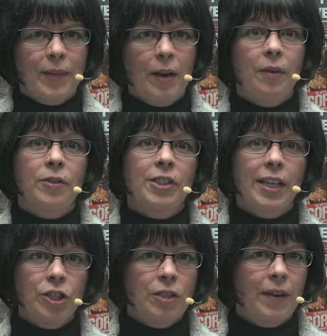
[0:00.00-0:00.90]
However,
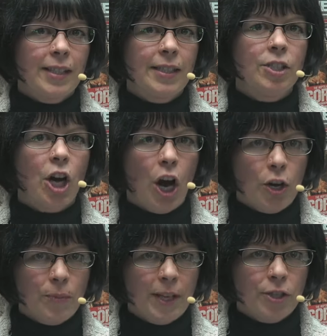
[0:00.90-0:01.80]
such devices
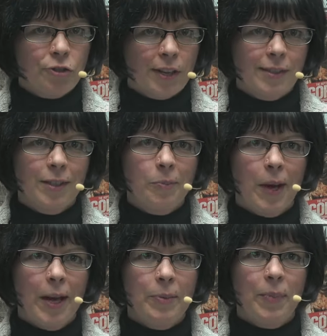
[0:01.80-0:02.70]
are being trusted
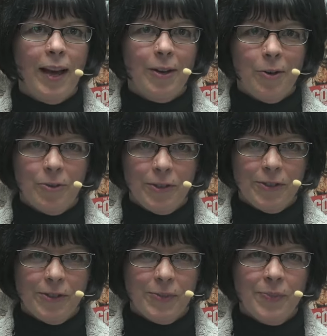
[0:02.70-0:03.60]
by pet
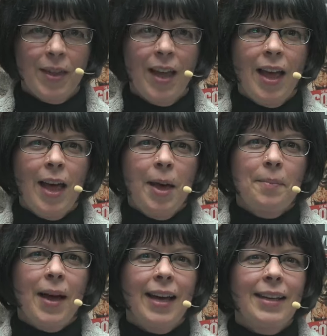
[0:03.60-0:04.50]
owners.
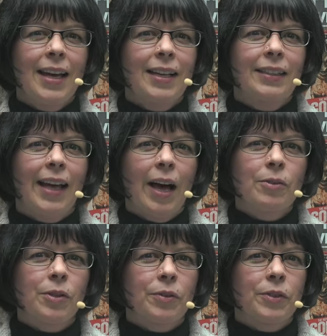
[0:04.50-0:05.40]
PetNet
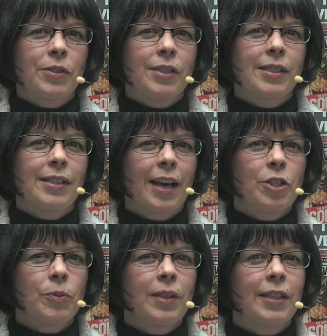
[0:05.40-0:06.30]
allows owners to
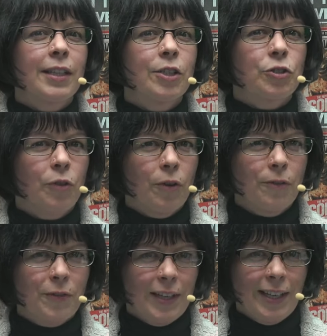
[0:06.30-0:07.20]
schedule and
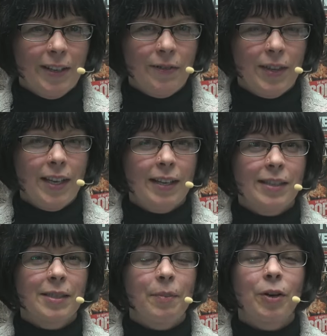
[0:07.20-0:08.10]
control feeding via
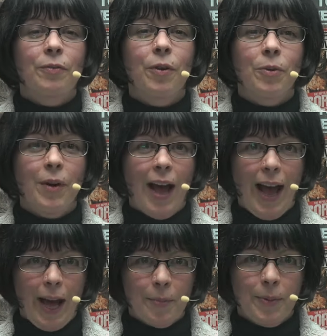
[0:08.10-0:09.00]
smartphone
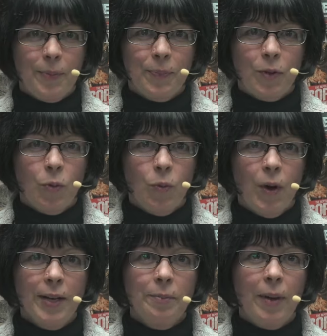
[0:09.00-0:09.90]
app.
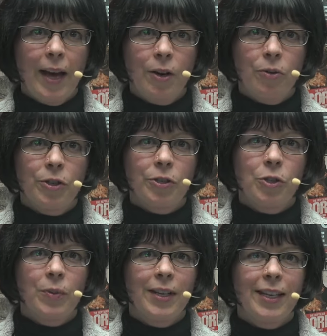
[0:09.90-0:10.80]
One pet owner
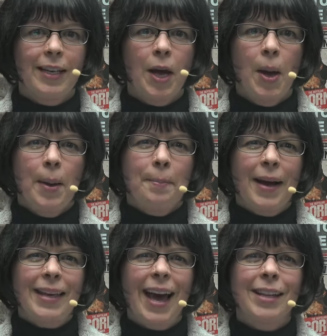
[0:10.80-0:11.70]
tweeted,
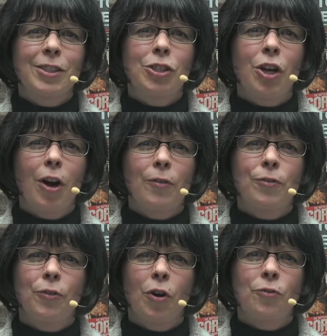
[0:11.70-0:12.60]
My cat
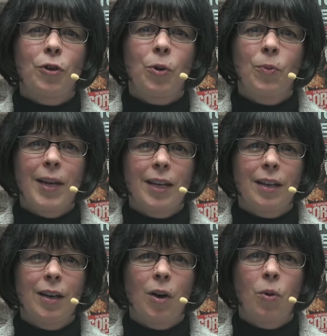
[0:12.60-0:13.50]
starved for over a
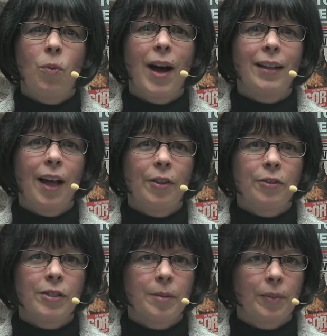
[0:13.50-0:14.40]
week, while
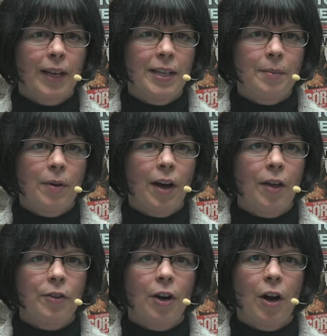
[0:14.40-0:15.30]
others complained about
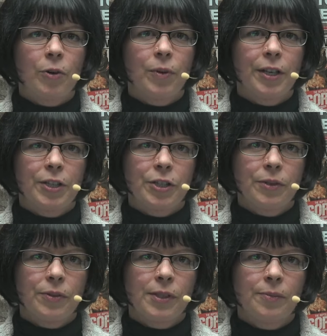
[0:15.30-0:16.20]
other hardware
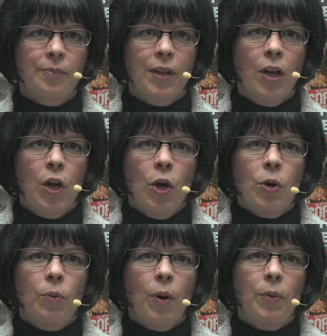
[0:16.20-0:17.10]
issues.
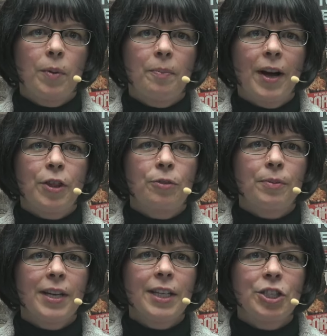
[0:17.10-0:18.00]
Quote, My
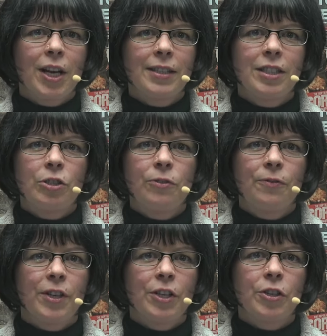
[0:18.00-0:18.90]
three Gen 2
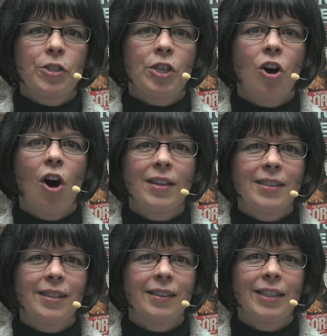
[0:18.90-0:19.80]
feeders
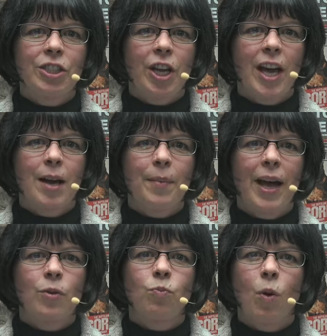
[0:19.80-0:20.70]
constantly jam
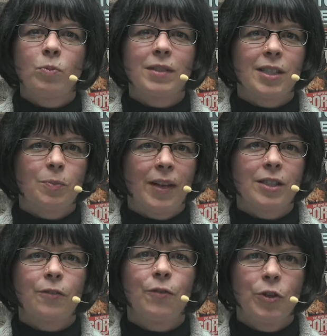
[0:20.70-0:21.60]
and won't
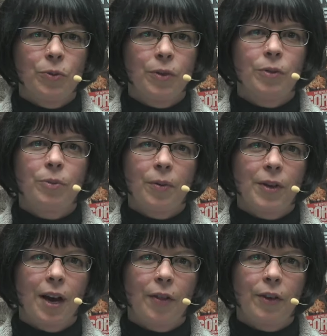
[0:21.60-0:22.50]
dispense food, wrote
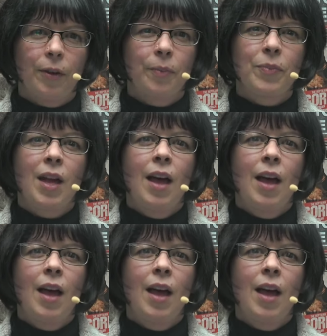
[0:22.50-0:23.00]
another.